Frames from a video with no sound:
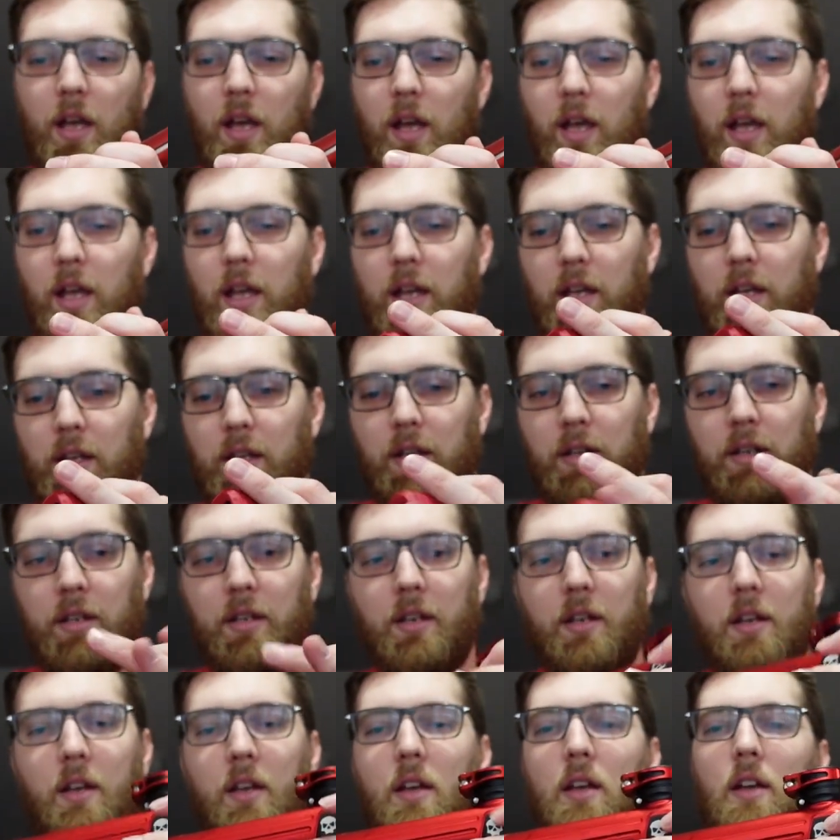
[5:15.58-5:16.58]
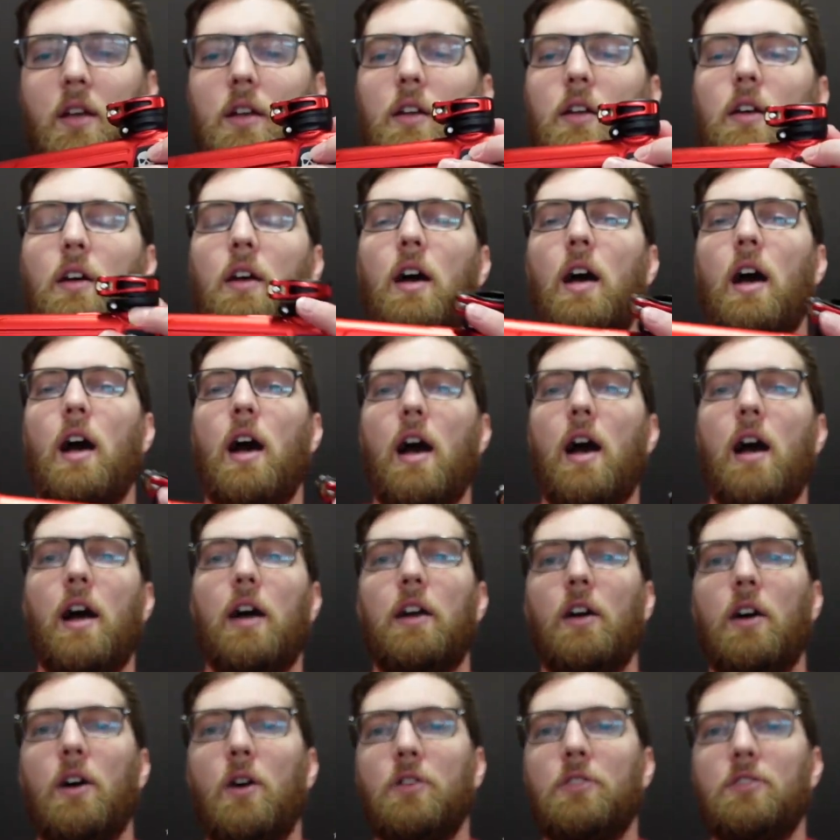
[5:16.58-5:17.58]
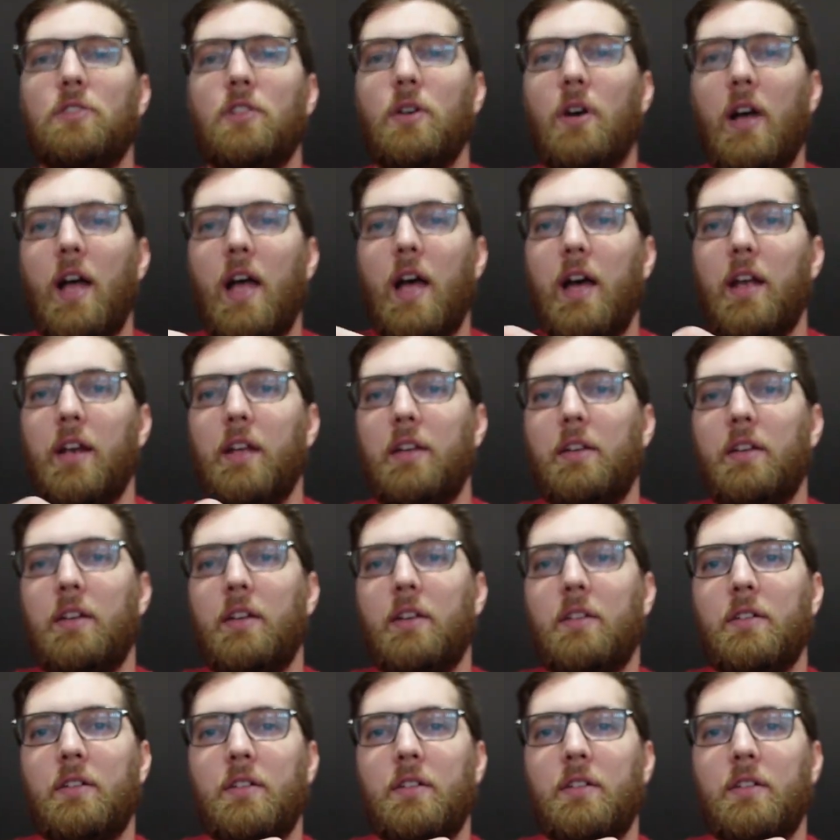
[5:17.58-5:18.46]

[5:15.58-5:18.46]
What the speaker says: And I also added